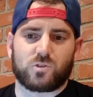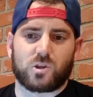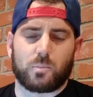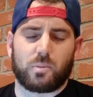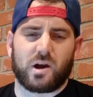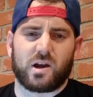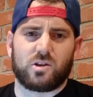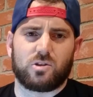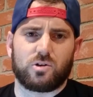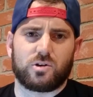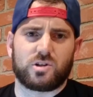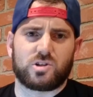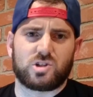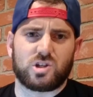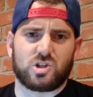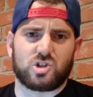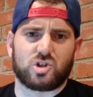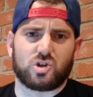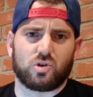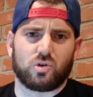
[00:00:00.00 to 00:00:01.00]
by either
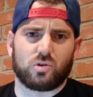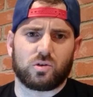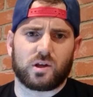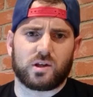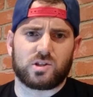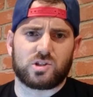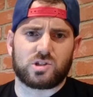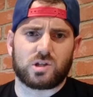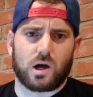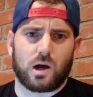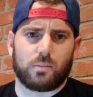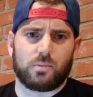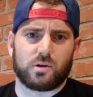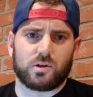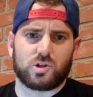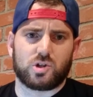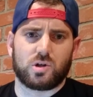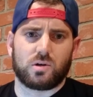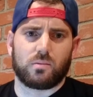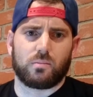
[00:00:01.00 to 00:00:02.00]
decision or late
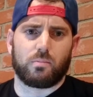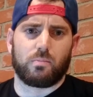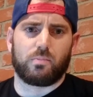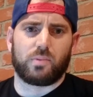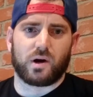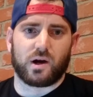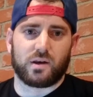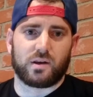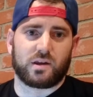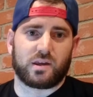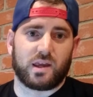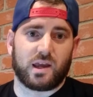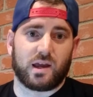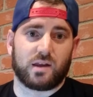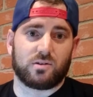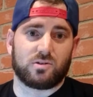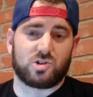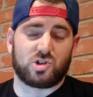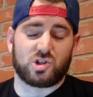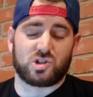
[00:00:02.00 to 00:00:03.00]
stoppage. But
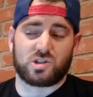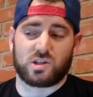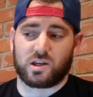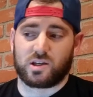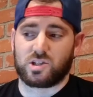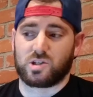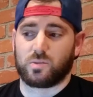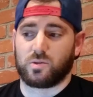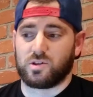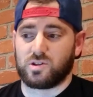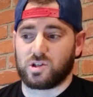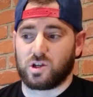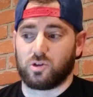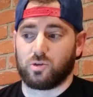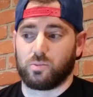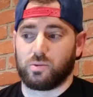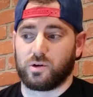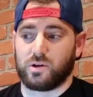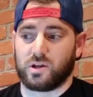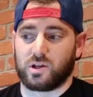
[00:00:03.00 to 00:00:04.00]
again, just like some of these
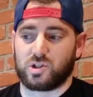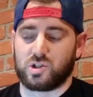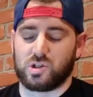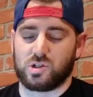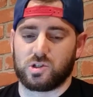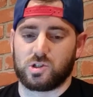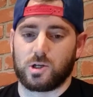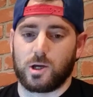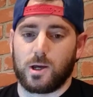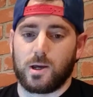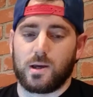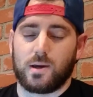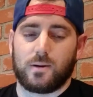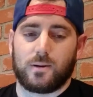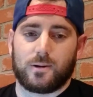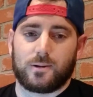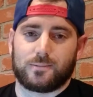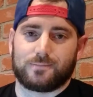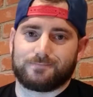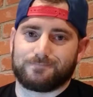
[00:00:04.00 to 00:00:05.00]
other predictions,
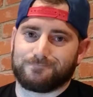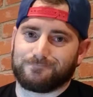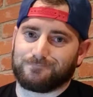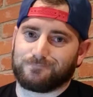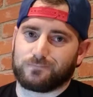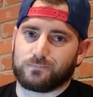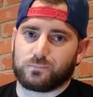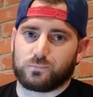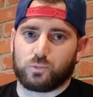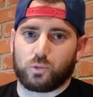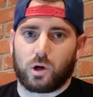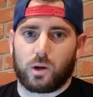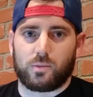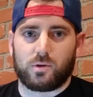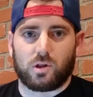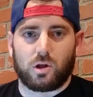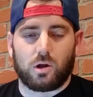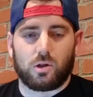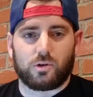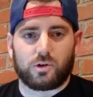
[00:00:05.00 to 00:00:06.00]

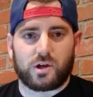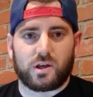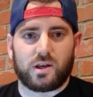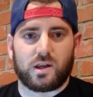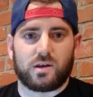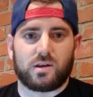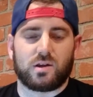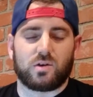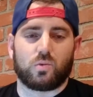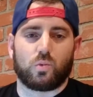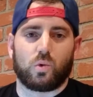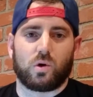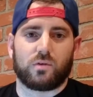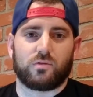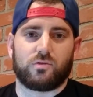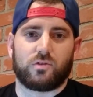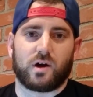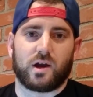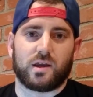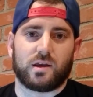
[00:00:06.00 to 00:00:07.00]
Robbie Lawler can end it in
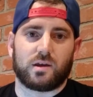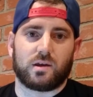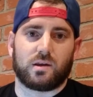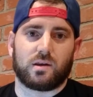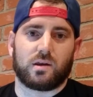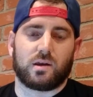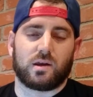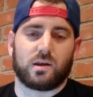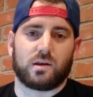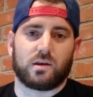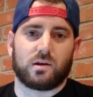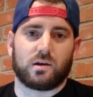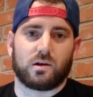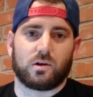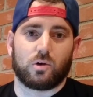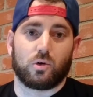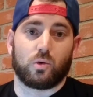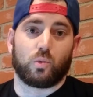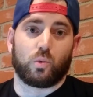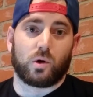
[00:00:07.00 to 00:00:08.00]
one fight
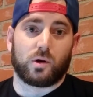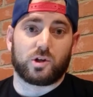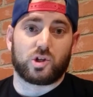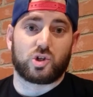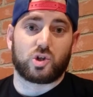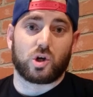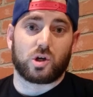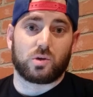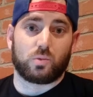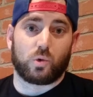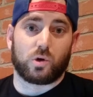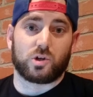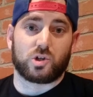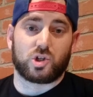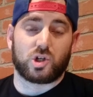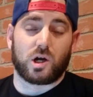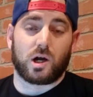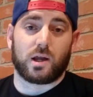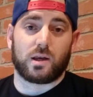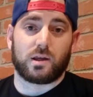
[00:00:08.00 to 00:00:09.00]
or in one
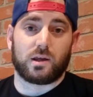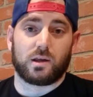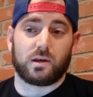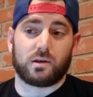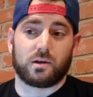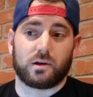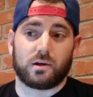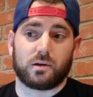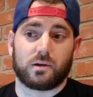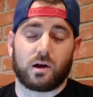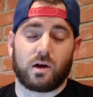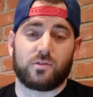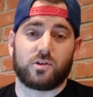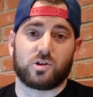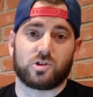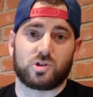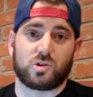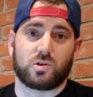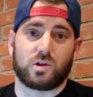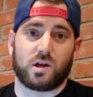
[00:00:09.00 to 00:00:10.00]
shot. And
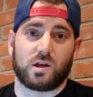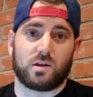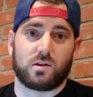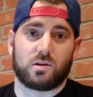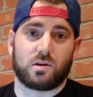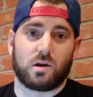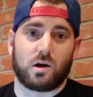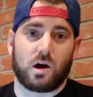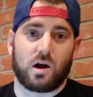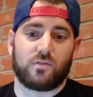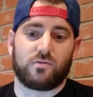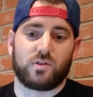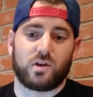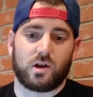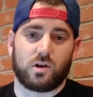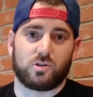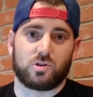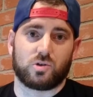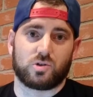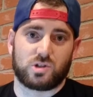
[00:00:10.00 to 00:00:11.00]
Rafael
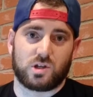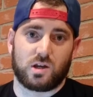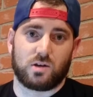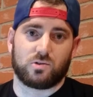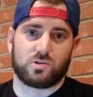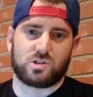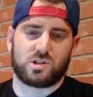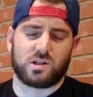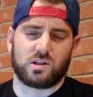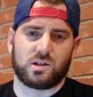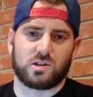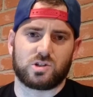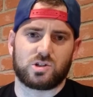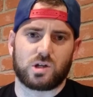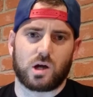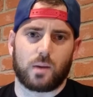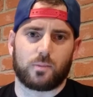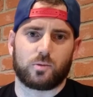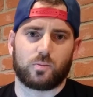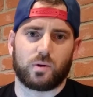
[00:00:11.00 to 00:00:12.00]
dos Anjos did get
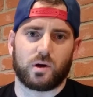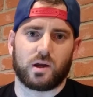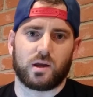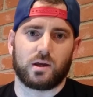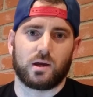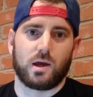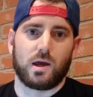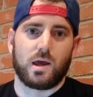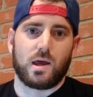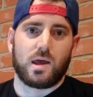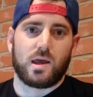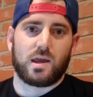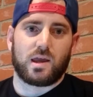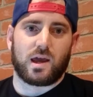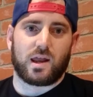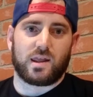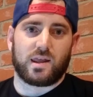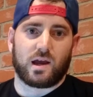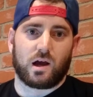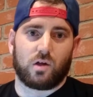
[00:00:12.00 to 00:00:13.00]
stopped by
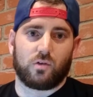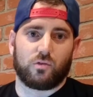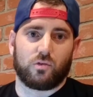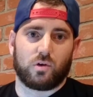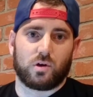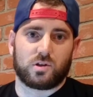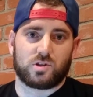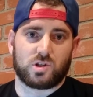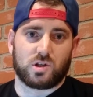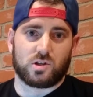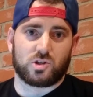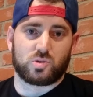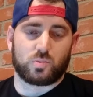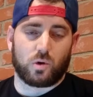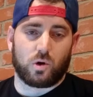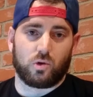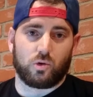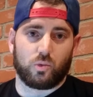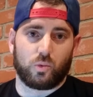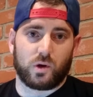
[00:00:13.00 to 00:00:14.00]
Eddie Alvarez in a
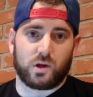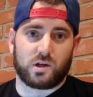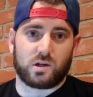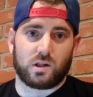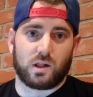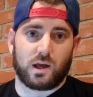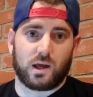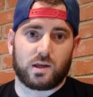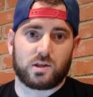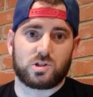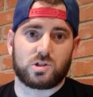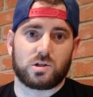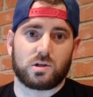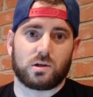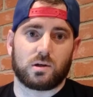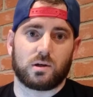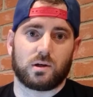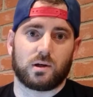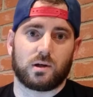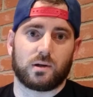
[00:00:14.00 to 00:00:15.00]
smaller weight class.